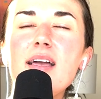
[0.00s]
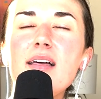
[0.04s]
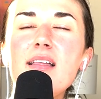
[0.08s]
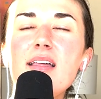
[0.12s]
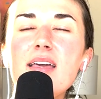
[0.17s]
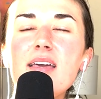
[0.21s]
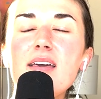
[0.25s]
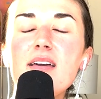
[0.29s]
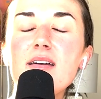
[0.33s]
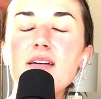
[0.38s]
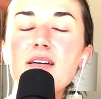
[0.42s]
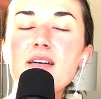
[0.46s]

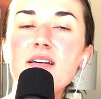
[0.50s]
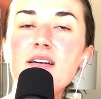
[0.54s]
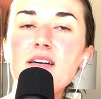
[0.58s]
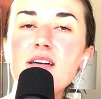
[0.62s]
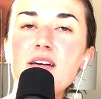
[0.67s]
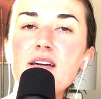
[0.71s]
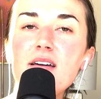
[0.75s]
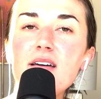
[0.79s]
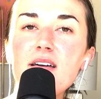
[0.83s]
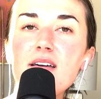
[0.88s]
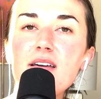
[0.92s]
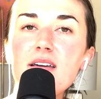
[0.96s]
Like
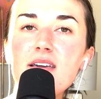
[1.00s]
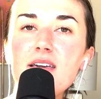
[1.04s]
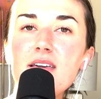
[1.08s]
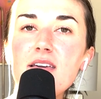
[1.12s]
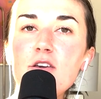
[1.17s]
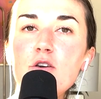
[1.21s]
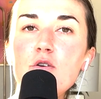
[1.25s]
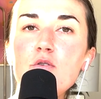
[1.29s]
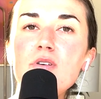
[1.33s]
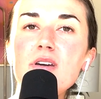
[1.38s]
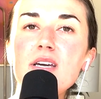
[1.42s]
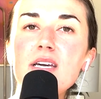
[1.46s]

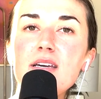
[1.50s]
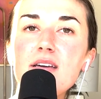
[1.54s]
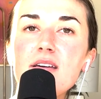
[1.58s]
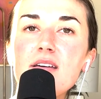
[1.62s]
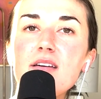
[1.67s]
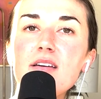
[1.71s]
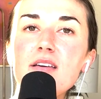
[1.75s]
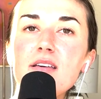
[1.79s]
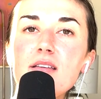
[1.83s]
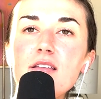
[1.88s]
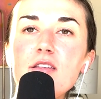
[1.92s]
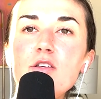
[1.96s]
you can
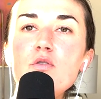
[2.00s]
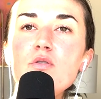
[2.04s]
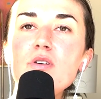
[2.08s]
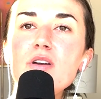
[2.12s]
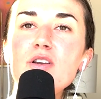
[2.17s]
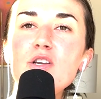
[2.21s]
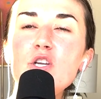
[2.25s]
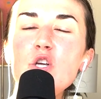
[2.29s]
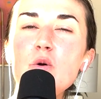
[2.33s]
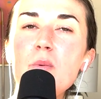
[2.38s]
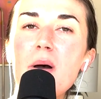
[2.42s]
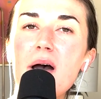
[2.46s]

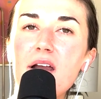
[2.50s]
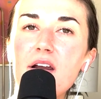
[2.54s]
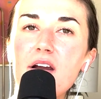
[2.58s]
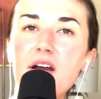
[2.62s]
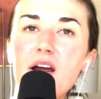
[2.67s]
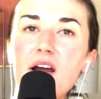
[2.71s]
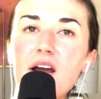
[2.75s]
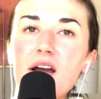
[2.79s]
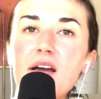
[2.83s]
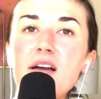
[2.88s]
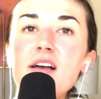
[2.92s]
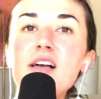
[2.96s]
do
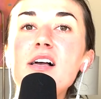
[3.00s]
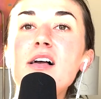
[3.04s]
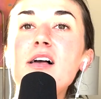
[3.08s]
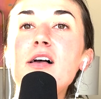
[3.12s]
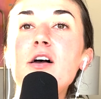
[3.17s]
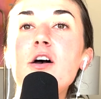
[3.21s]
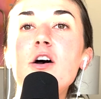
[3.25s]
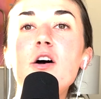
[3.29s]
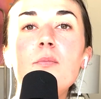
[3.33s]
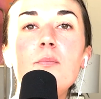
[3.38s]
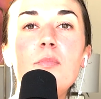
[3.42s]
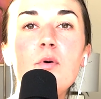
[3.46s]
better,
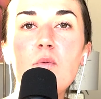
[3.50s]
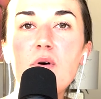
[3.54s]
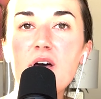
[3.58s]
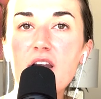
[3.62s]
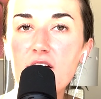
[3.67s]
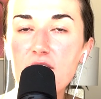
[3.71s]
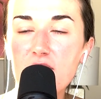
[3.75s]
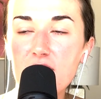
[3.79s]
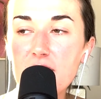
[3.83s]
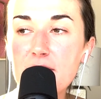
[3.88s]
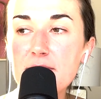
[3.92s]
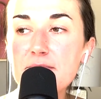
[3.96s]
but
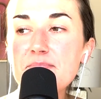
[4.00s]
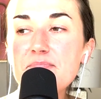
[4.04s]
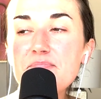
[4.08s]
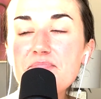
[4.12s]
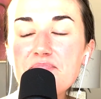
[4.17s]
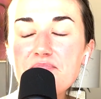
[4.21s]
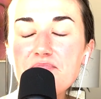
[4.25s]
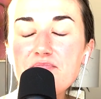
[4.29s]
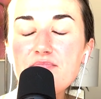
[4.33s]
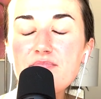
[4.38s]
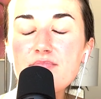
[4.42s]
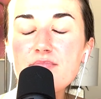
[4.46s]
whatever.
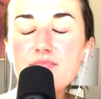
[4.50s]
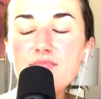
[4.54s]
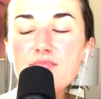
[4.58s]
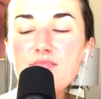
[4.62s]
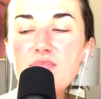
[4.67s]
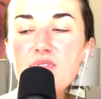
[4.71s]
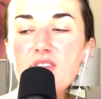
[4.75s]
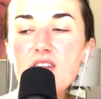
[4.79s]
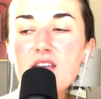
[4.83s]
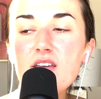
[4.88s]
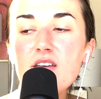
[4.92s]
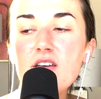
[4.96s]

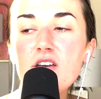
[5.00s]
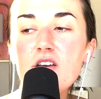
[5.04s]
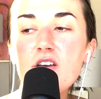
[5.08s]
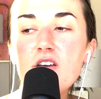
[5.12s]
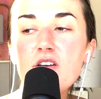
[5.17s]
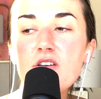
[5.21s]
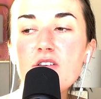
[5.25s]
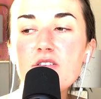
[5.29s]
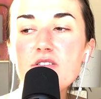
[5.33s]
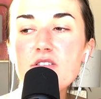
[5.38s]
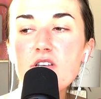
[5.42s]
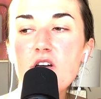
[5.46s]

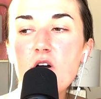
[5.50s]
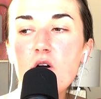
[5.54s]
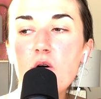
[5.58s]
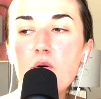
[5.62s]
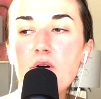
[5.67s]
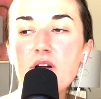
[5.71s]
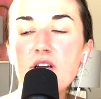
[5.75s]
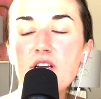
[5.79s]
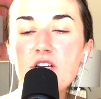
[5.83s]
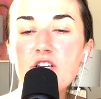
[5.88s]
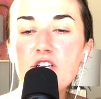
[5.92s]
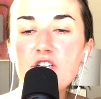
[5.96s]
So
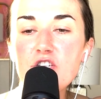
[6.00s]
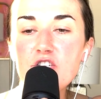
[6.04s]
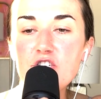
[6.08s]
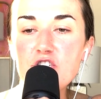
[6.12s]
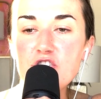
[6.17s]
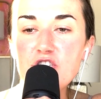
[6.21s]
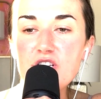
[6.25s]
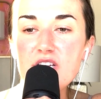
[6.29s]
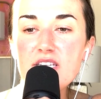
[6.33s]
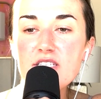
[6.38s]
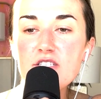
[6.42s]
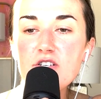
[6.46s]

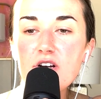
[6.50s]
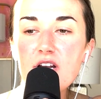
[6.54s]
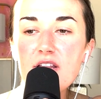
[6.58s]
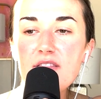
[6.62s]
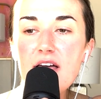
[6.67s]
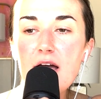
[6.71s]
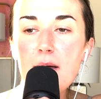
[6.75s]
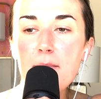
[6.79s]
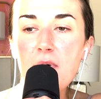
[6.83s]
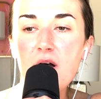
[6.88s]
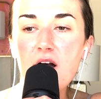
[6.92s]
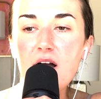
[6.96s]
she started
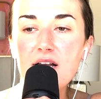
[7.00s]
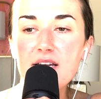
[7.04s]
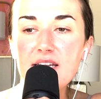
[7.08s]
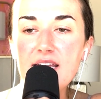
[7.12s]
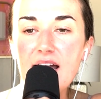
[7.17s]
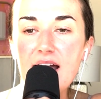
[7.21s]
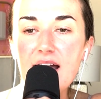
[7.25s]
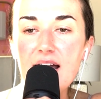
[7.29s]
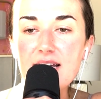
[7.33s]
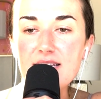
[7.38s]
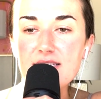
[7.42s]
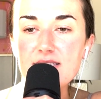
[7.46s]
that
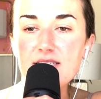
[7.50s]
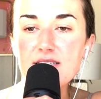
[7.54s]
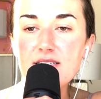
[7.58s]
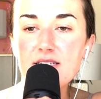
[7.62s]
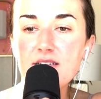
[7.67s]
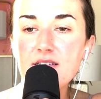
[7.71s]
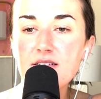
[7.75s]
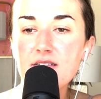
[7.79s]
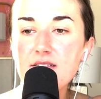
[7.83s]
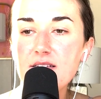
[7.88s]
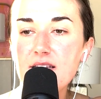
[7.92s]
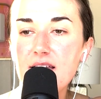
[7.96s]
podcast
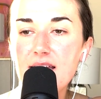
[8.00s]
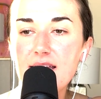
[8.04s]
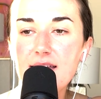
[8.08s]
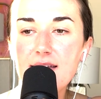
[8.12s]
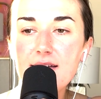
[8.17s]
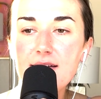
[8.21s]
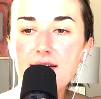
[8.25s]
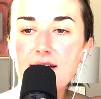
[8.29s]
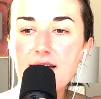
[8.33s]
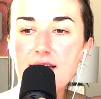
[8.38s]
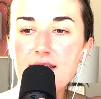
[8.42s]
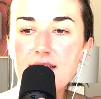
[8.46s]
like
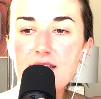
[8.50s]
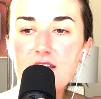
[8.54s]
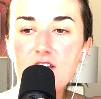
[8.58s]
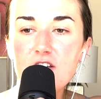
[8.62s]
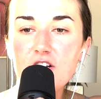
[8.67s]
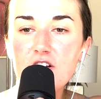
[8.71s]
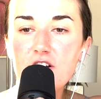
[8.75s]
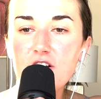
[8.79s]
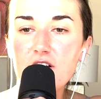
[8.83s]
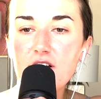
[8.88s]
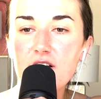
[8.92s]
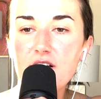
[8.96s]
a
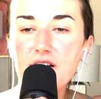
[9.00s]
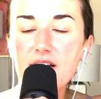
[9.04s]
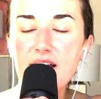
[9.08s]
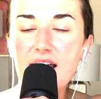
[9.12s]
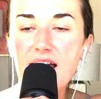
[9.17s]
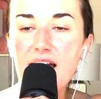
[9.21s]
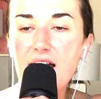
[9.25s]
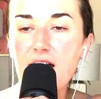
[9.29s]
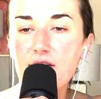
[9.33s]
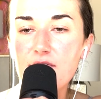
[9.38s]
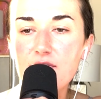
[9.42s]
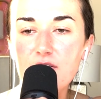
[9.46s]
year and a
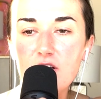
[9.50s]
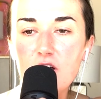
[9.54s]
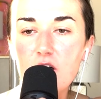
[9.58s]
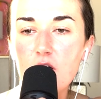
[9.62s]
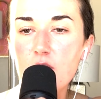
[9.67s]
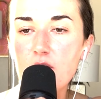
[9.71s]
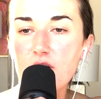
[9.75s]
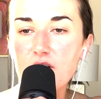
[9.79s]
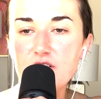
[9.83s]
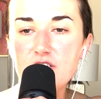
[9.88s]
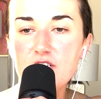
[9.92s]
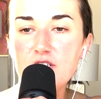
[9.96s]
half ago
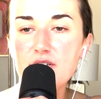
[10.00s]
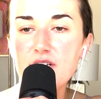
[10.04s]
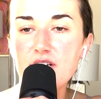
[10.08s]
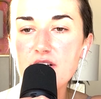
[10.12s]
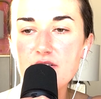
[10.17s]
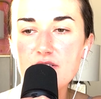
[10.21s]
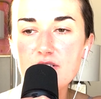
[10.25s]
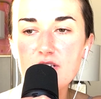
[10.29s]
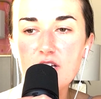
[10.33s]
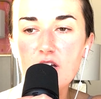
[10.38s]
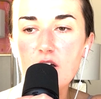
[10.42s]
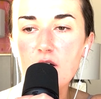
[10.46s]
or 2
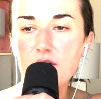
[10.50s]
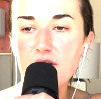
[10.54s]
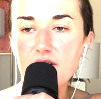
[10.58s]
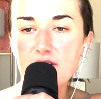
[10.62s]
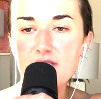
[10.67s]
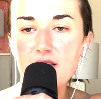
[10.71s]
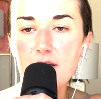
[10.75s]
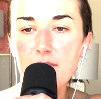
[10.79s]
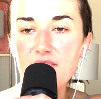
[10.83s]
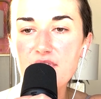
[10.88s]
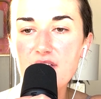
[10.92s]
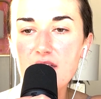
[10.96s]
years ago or
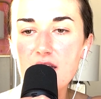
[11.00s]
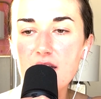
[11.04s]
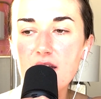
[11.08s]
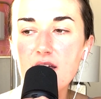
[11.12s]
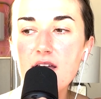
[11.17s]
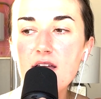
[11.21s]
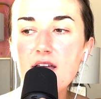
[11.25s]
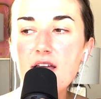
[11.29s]
something.